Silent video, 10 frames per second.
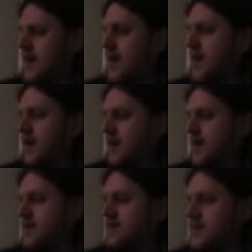
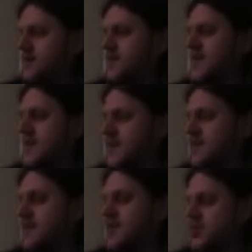almost like
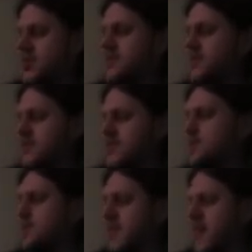a Jinty
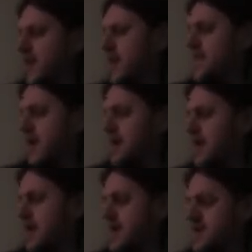Doom thing in my
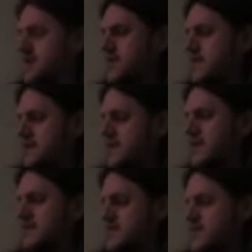mind,
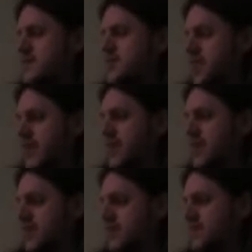like some sort of
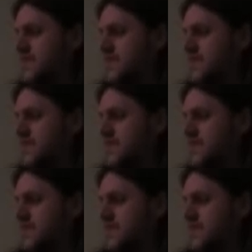breakdown.